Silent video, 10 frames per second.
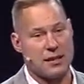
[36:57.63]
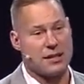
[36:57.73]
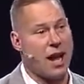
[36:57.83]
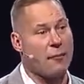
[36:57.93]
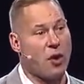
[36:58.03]
It's
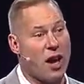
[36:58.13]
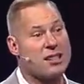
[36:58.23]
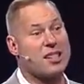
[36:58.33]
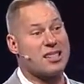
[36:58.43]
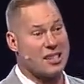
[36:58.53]
time for us
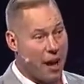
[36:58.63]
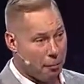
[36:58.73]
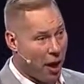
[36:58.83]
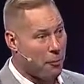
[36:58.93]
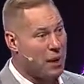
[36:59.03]
to step
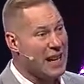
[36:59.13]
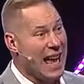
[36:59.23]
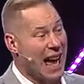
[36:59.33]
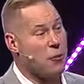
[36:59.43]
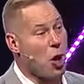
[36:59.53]
up,
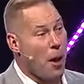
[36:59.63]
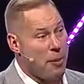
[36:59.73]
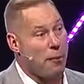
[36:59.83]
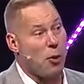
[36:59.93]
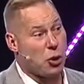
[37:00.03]
and
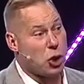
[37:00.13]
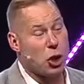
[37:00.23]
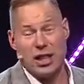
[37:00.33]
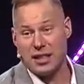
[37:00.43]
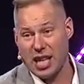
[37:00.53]
people with
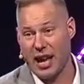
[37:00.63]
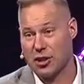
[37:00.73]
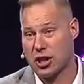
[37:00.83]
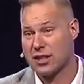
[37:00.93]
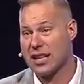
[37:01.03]
good
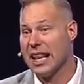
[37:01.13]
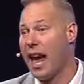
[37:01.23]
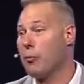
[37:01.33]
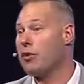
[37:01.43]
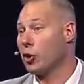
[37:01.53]
intentions
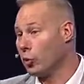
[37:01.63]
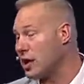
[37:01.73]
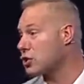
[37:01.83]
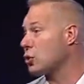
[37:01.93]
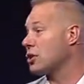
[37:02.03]
and with the
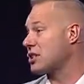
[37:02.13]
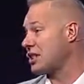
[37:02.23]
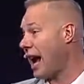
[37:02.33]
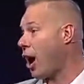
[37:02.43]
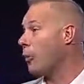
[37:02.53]
resources
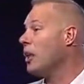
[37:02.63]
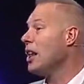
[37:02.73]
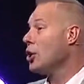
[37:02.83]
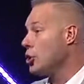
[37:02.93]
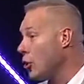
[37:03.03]
to help,
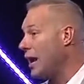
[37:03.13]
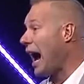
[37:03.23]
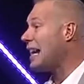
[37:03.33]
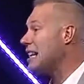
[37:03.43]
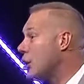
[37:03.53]
you and
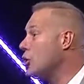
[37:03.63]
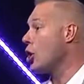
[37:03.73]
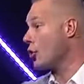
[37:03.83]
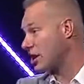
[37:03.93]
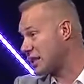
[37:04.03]
I need to
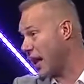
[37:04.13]
notice